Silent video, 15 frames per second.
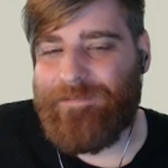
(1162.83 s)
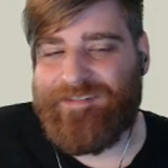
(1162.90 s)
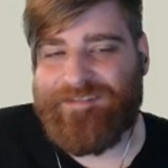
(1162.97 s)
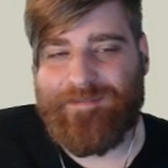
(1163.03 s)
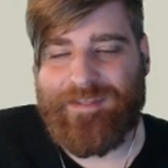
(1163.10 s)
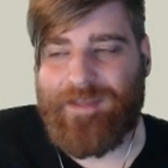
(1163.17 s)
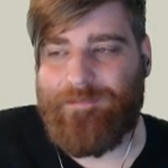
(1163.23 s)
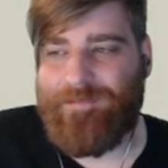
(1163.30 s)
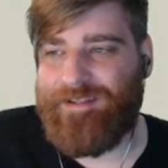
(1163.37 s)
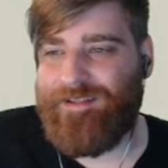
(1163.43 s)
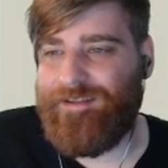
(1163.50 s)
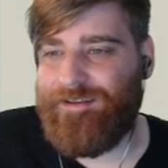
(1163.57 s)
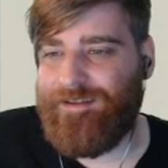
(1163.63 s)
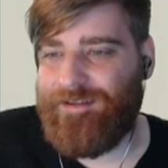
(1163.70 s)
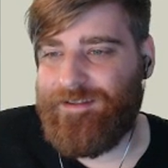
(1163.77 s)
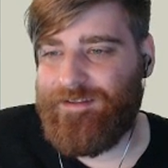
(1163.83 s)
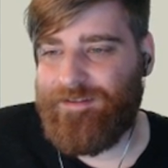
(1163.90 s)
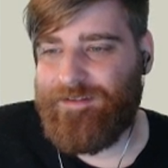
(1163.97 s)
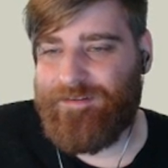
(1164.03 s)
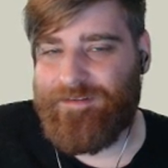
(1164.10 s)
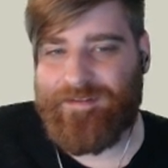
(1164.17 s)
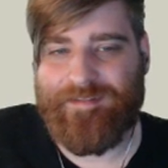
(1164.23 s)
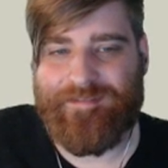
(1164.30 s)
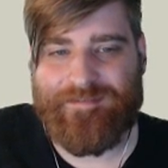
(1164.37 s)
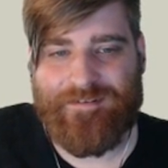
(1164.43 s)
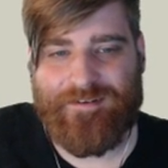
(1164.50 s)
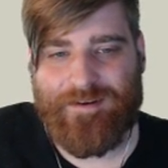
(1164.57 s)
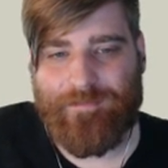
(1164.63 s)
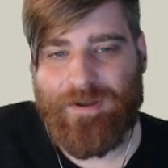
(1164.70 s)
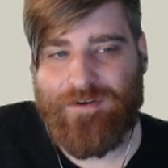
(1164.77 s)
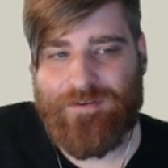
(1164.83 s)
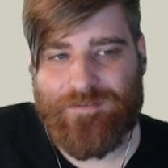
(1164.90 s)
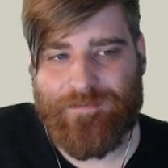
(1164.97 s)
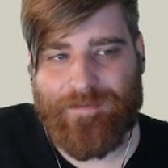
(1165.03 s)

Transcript: be something I'd be concerned about,